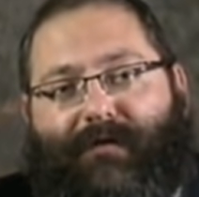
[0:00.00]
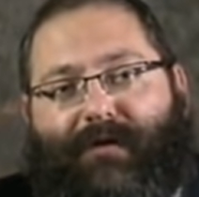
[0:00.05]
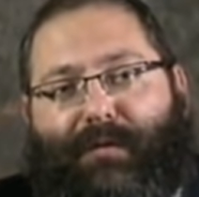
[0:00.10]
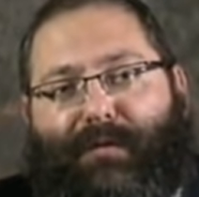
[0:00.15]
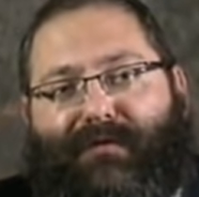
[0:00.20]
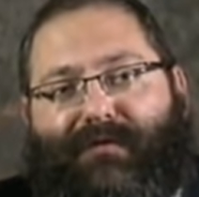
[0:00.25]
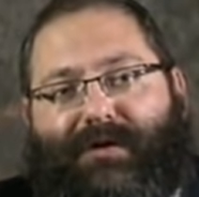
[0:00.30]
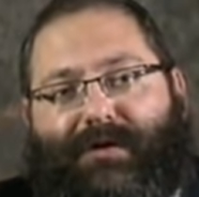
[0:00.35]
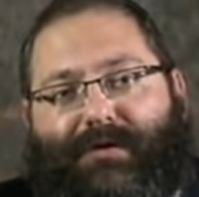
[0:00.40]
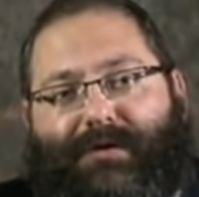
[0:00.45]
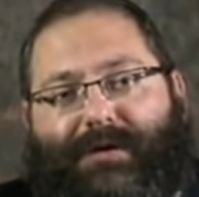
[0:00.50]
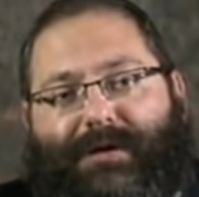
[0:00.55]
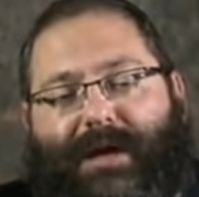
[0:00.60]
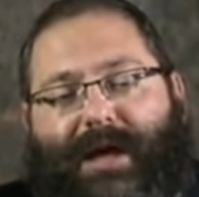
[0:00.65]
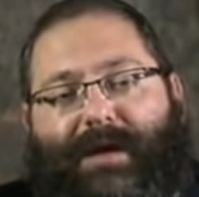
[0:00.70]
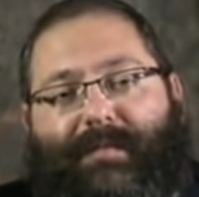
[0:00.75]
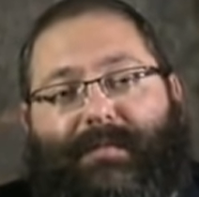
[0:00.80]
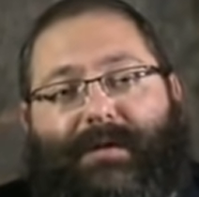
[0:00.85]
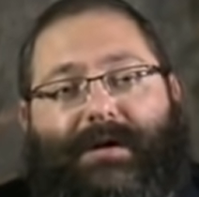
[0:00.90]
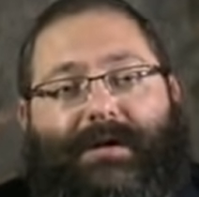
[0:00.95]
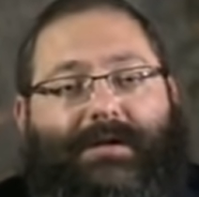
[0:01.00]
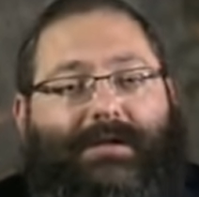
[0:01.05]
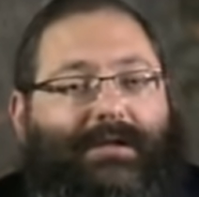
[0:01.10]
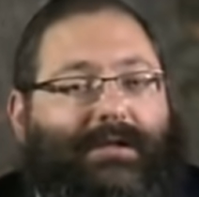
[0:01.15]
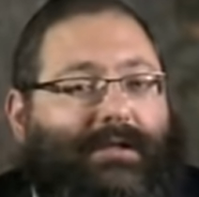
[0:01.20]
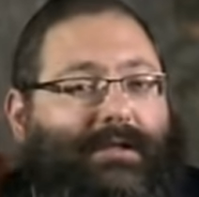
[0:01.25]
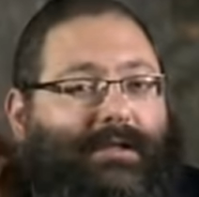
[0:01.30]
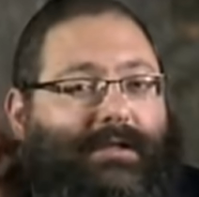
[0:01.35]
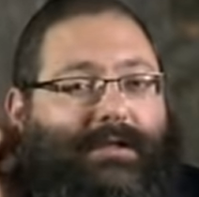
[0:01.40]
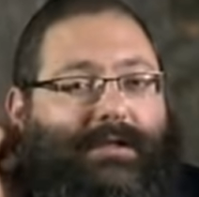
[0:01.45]
Avram Avinu's name
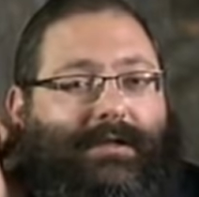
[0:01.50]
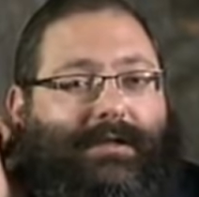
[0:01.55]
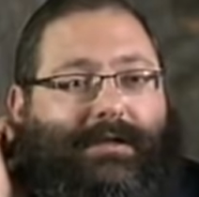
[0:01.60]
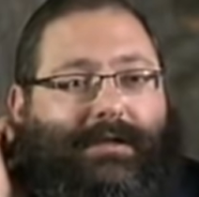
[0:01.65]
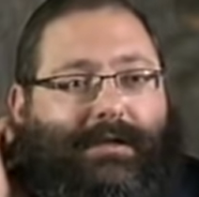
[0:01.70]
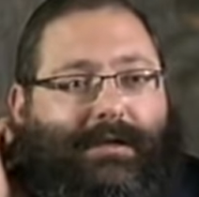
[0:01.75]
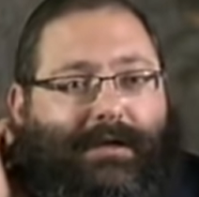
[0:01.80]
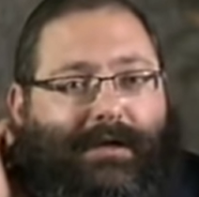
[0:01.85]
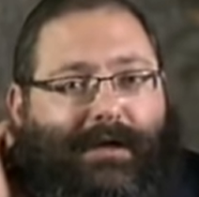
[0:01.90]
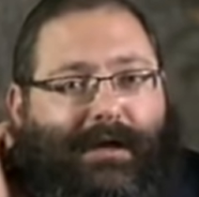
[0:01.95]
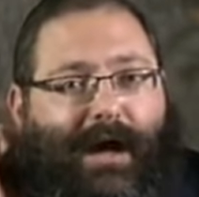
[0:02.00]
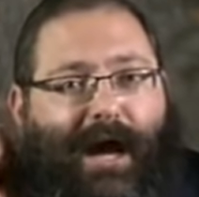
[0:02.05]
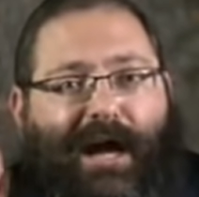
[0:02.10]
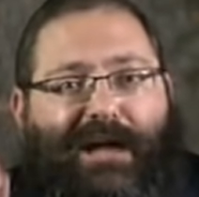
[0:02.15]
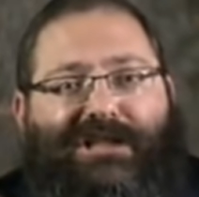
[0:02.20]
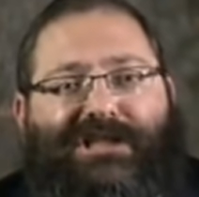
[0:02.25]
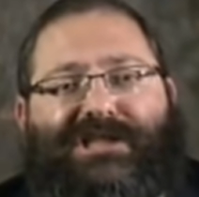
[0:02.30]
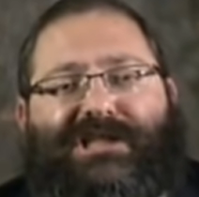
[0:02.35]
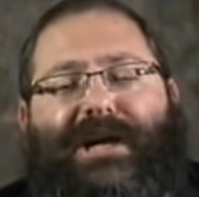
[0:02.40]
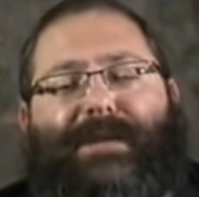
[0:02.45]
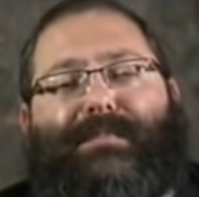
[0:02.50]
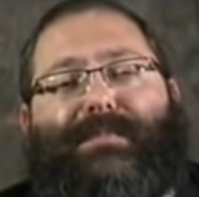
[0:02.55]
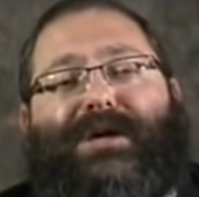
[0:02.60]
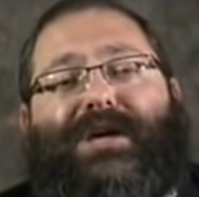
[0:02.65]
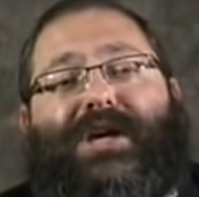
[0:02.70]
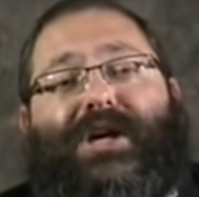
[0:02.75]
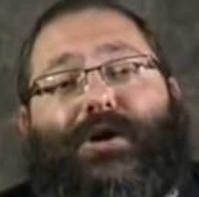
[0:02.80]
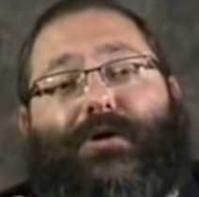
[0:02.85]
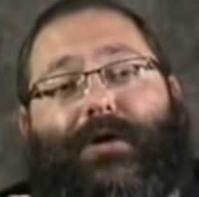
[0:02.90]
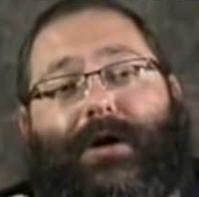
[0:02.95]
is Hashem
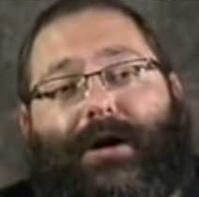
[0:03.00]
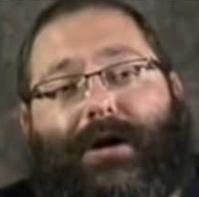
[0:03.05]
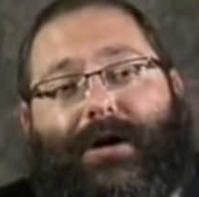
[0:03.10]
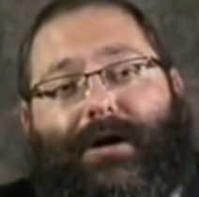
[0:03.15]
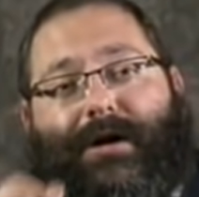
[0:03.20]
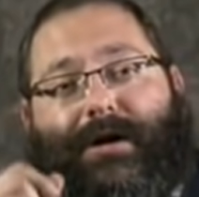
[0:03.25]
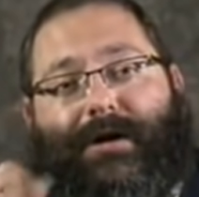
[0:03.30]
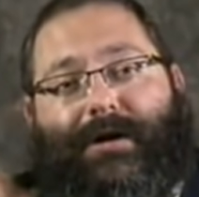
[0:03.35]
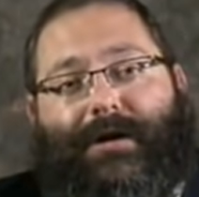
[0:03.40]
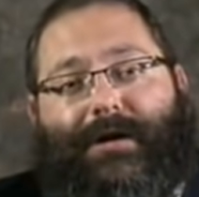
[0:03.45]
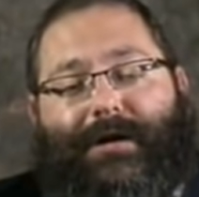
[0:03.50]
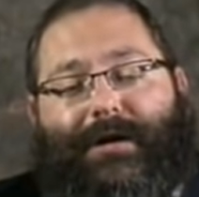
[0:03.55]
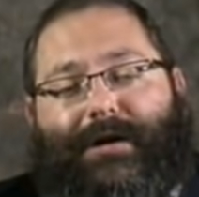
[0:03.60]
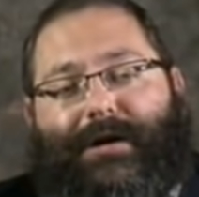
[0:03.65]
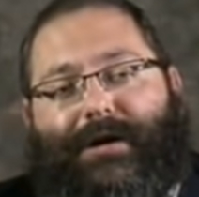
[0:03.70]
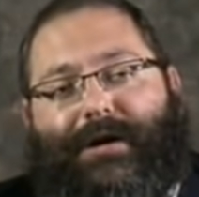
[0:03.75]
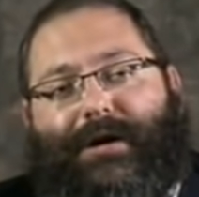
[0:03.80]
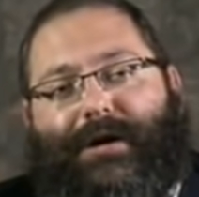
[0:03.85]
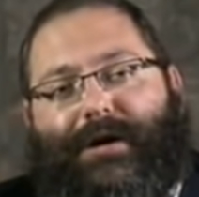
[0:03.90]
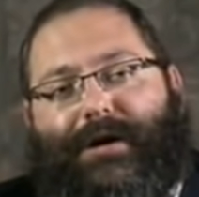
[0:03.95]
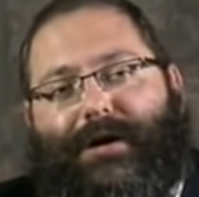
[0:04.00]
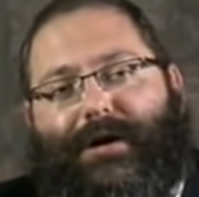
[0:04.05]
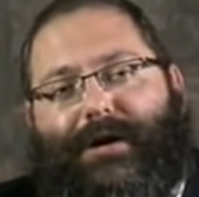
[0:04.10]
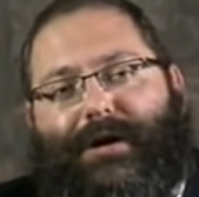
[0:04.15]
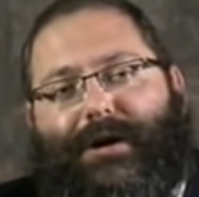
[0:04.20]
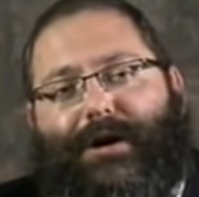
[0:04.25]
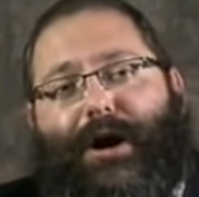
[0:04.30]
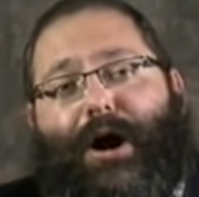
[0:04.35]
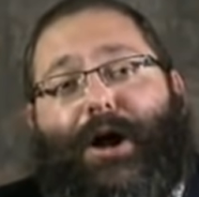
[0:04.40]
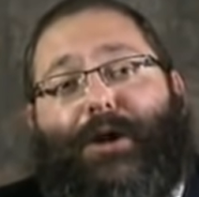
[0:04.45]
Yireh.
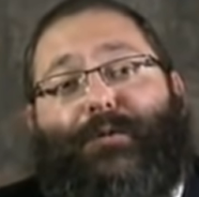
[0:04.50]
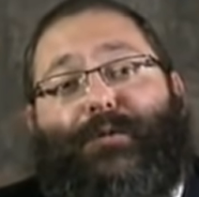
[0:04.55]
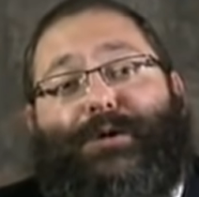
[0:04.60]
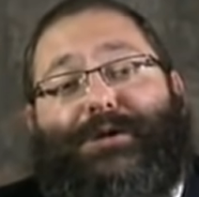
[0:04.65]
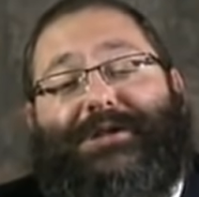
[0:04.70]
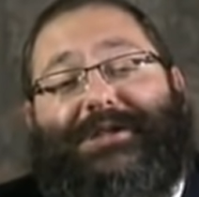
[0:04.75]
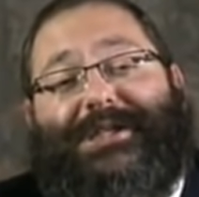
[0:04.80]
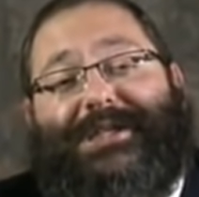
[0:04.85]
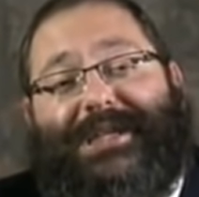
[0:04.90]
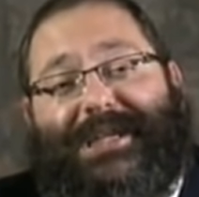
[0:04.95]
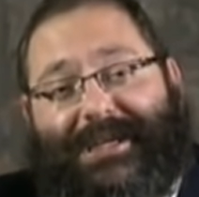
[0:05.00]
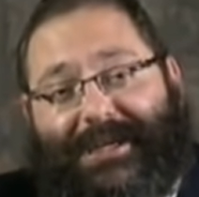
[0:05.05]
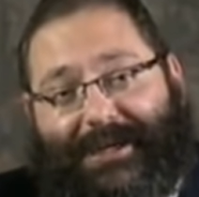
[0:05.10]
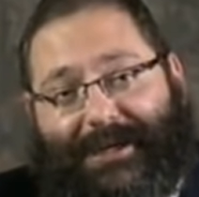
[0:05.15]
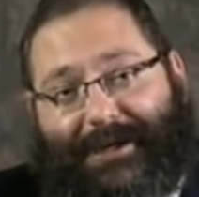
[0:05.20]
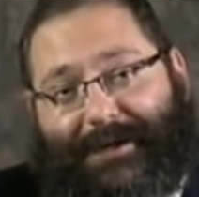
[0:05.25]
God will see.